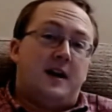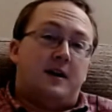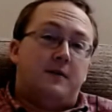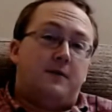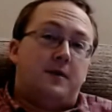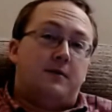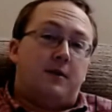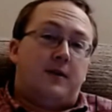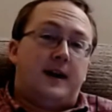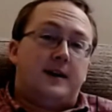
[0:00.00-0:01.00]
and a few of the
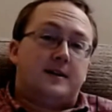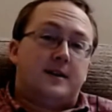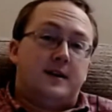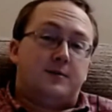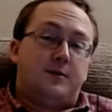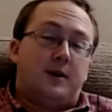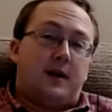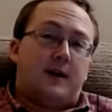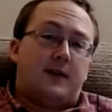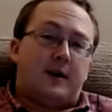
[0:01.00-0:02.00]
things that it's worth
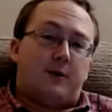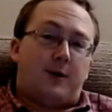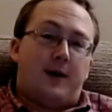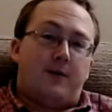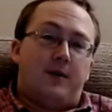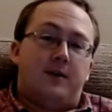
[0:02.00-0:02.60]
having around that